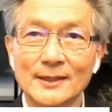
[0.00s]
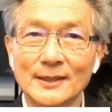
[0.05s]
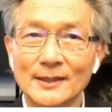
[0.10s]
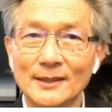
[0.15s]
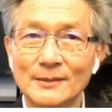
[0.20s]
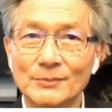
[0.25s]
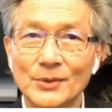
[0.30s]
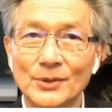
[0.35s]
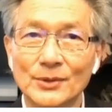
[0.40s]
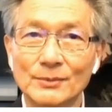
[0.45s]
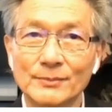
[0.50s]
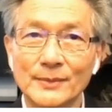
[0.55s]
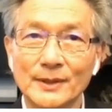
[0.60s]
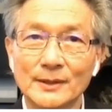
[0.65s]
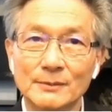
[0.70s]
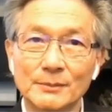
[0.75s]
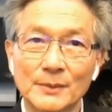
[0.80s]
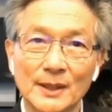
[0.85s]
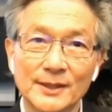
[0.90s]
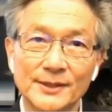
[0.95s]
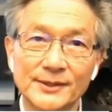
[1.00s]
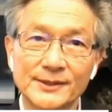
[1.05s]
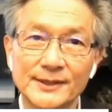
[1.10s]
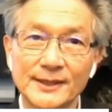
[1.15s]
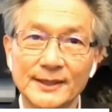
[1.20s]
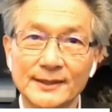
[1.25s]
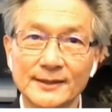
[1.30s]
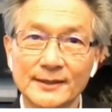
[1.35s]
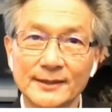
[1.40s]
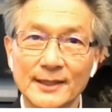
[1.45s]
a more
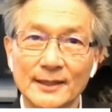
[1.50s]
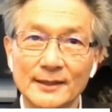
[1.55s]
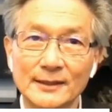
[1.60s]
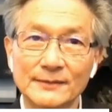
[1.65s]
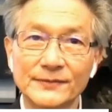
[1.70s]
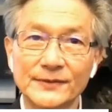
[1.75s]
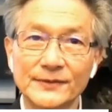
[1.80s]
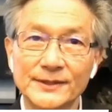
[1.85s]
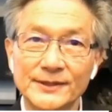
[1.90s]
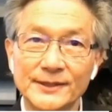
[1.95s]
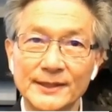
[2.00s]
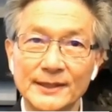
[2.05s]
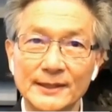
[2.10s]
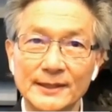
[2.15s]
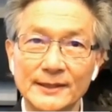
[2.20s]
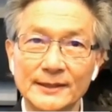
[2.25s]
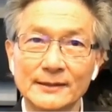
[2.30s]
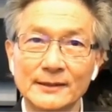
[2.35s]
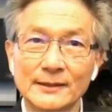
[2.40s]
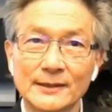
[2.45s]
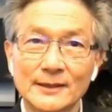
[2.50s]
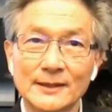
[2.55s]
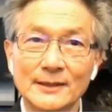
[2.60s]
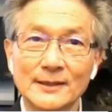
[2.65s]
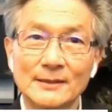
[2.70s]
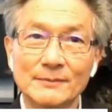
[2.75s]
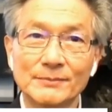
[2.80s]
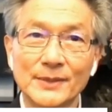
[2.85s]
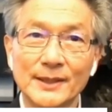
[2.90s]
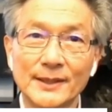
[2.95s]
minimalistic kind of design,
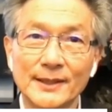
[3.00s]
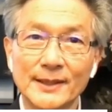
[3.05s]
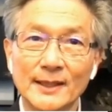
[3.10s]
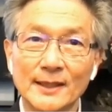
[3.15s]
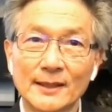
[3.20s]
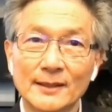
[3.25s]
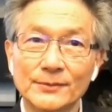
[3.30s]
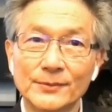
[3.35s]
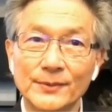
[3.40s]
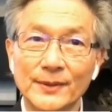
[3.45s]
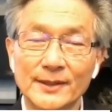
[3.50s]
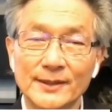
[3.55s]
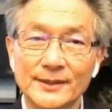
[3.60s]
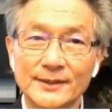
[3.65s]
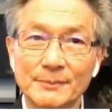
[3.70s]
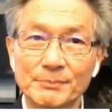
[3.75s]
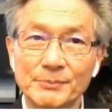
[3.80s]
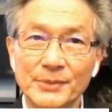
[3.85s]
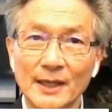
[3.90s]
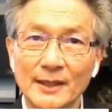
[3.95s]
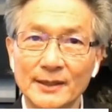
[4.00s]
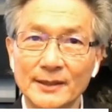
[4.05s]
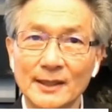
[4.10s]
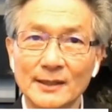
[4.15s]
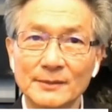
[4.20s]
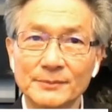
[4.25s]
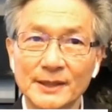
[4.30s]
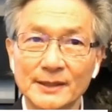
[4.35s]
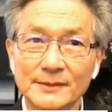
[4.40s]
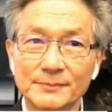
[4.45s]
but now with this
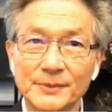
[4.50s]
pandemic,